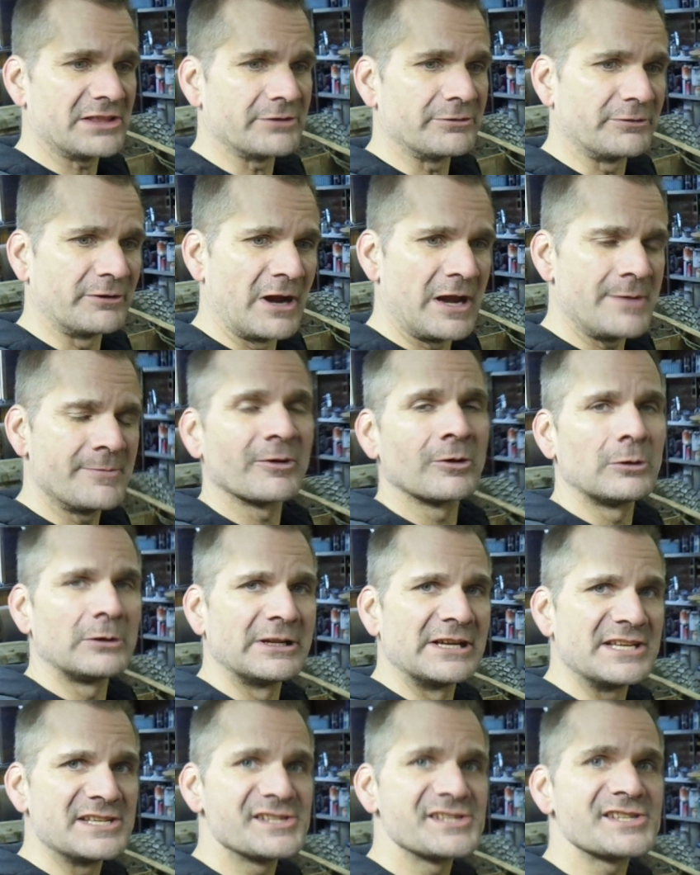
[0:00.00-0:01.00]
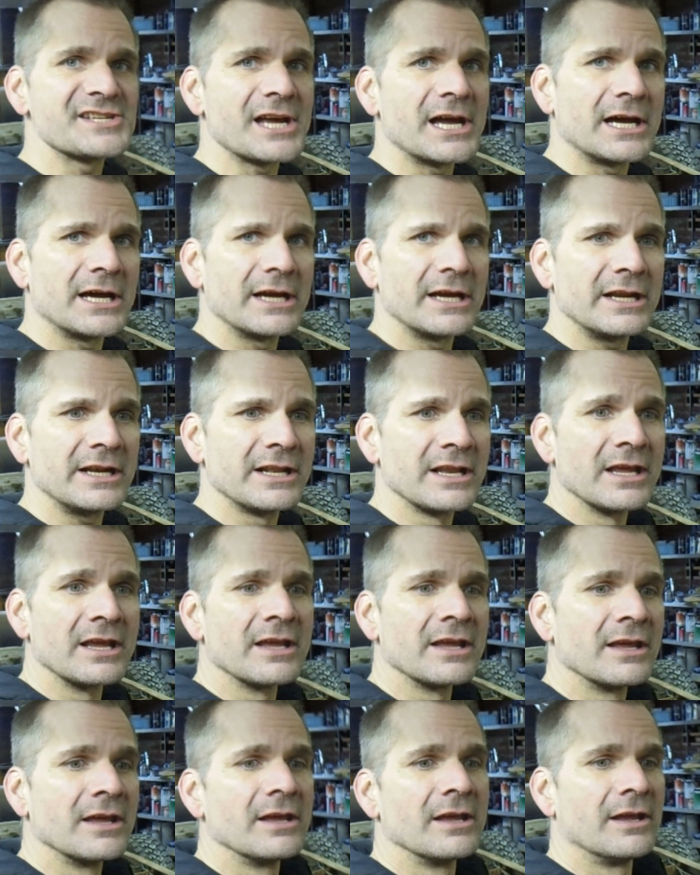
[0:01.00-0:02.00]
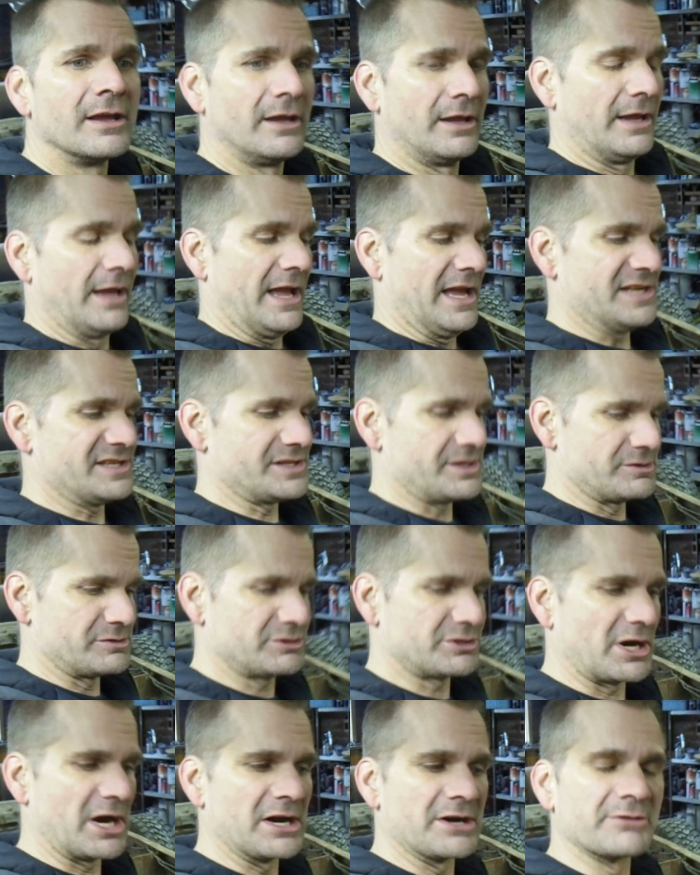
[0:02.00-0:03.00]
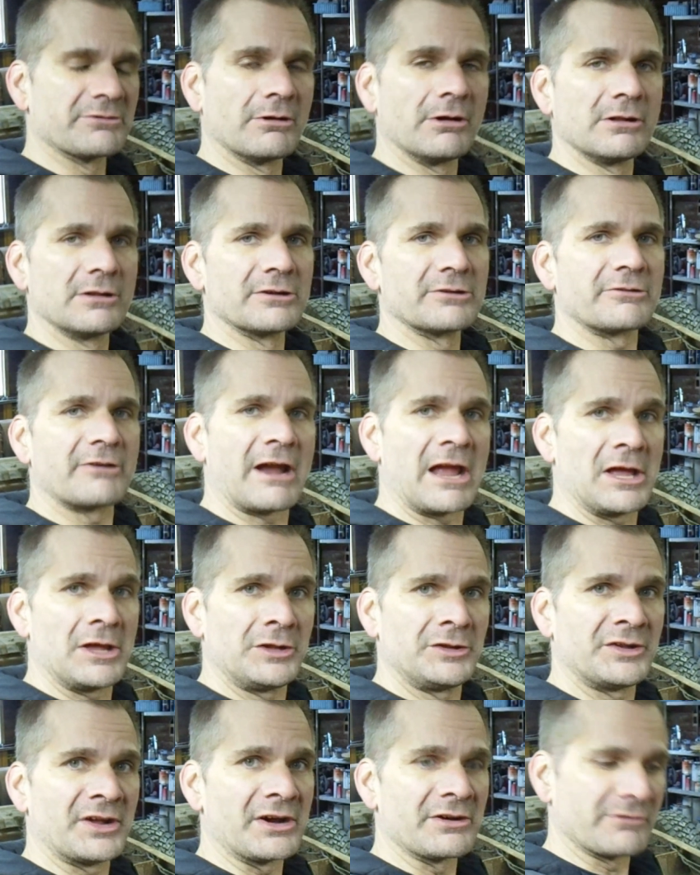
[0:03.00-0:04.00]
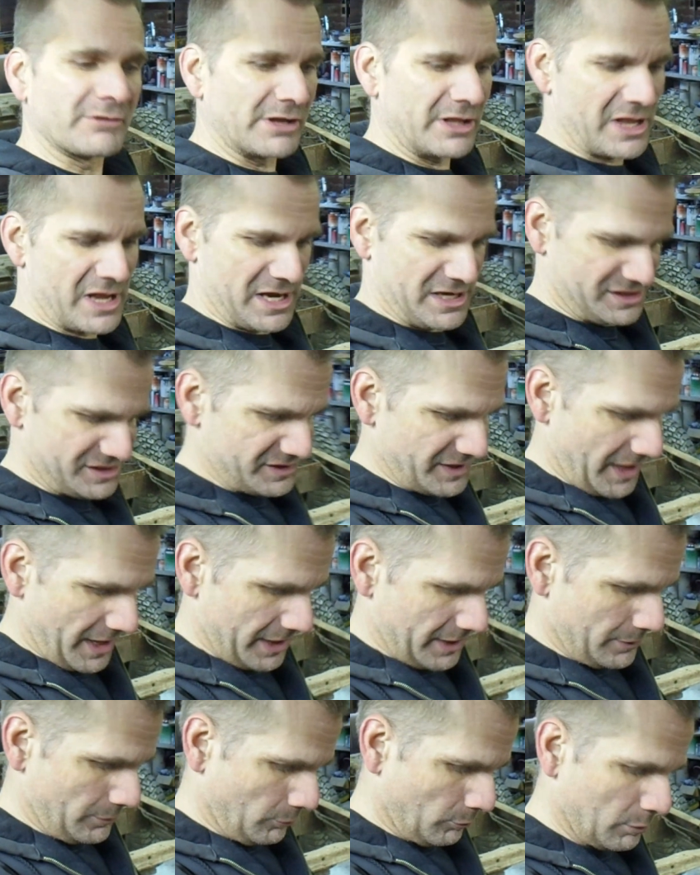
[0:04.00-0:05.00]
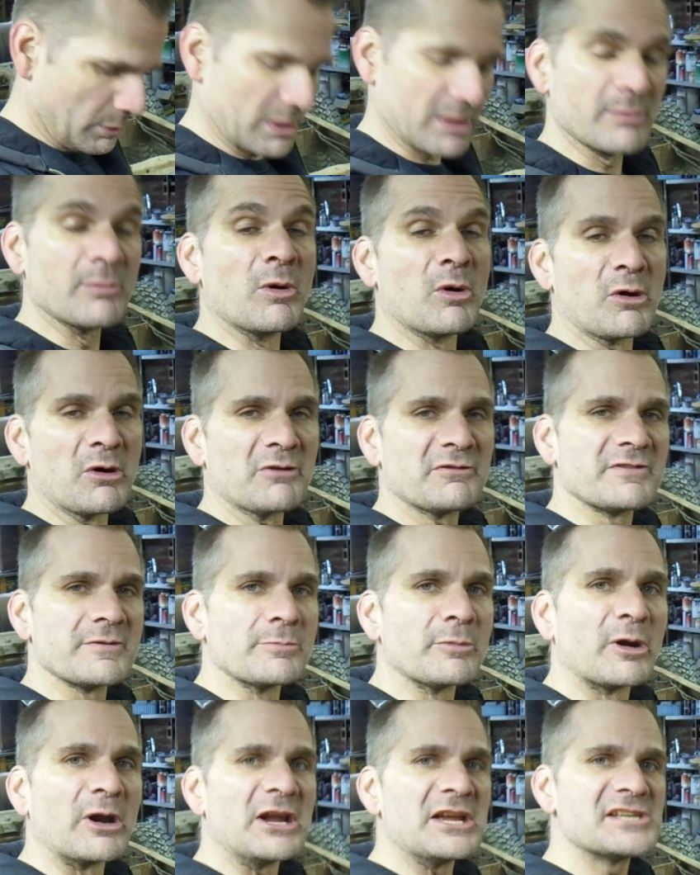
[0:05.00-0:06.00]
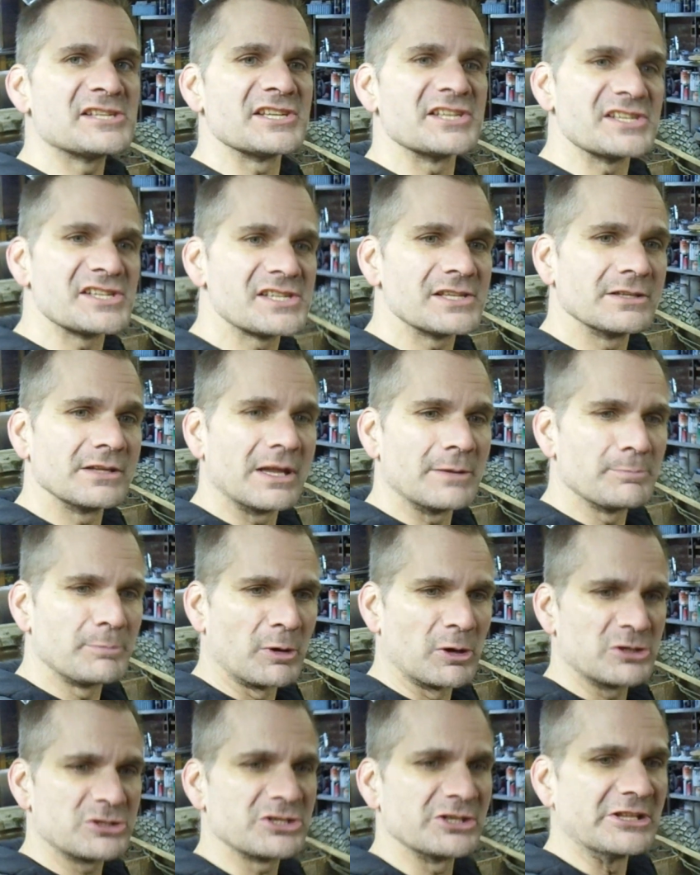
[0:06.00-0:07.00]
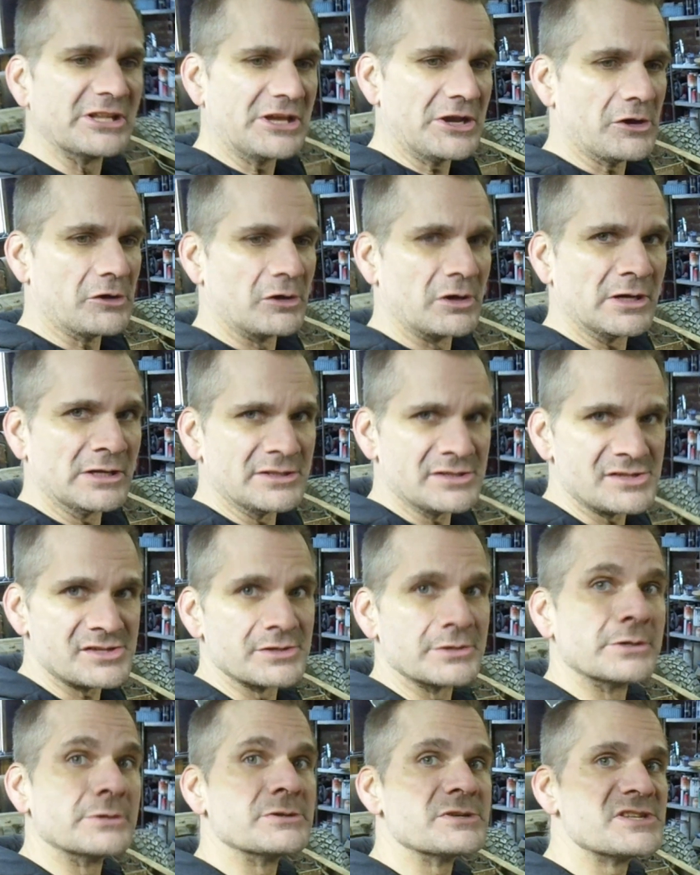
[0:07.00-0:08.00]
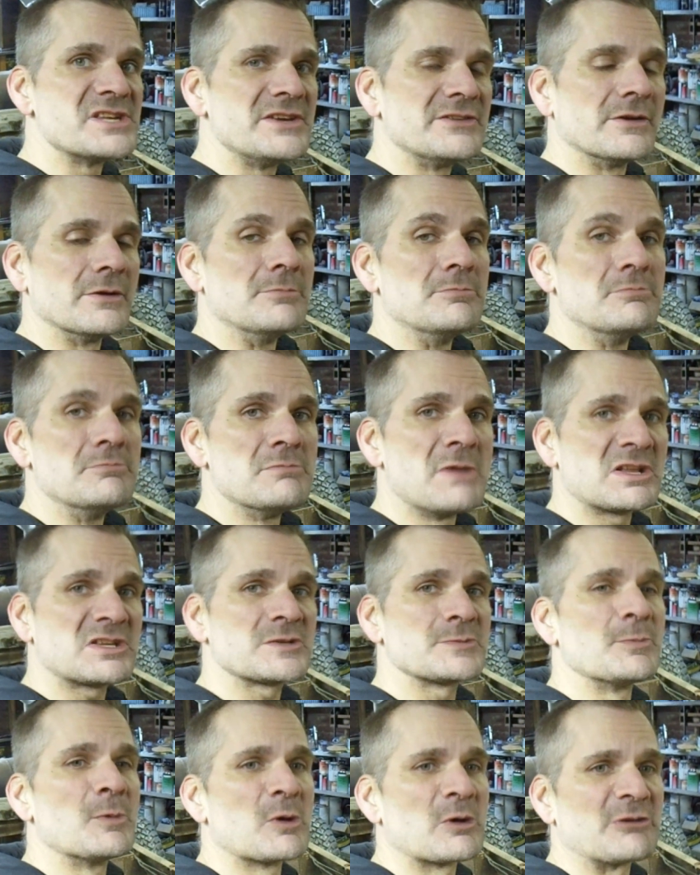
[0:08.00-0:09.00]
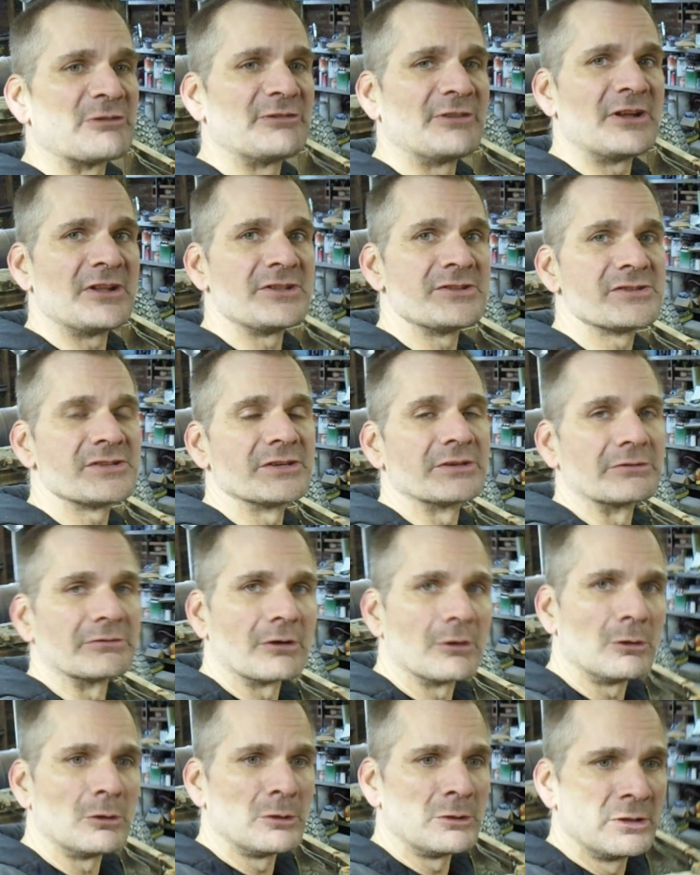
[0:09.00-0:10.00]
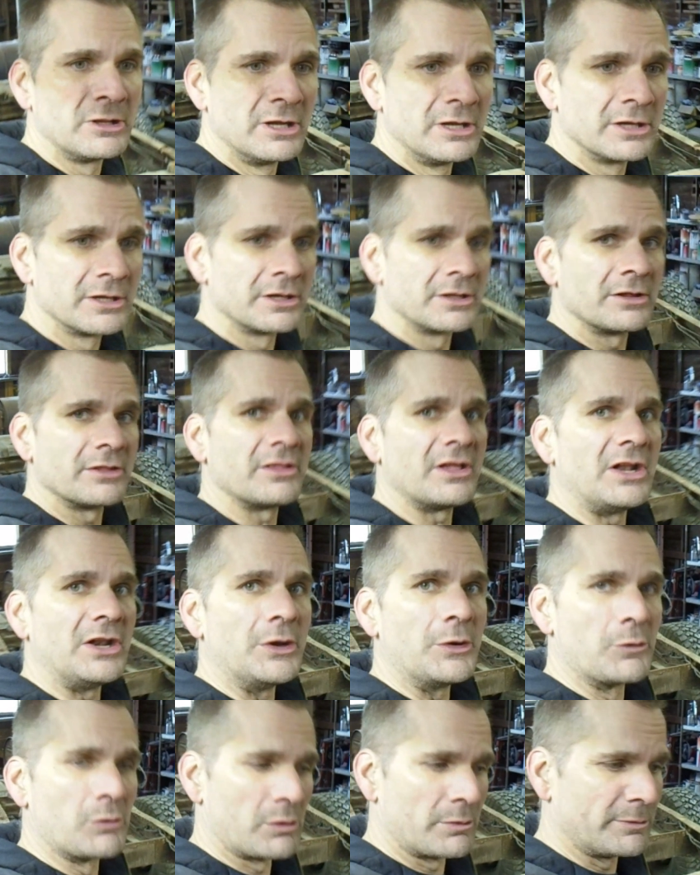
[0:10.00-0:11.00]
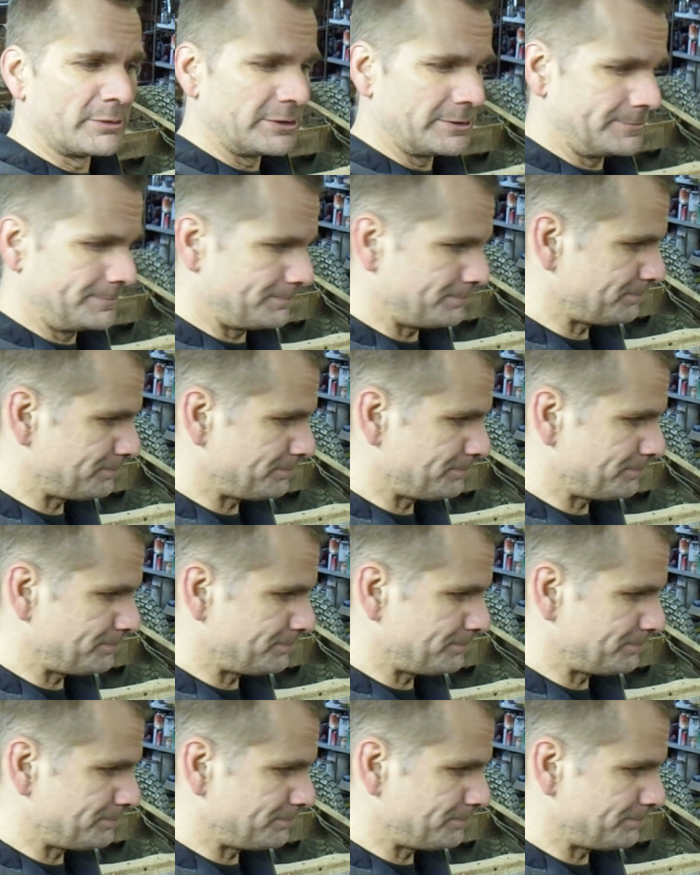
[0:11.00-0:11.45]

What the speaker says: the frame rolled inside. As I was trying to roll it around, I realized that one or more of the brakes is partially on, so it was even much more fun to roll than normal.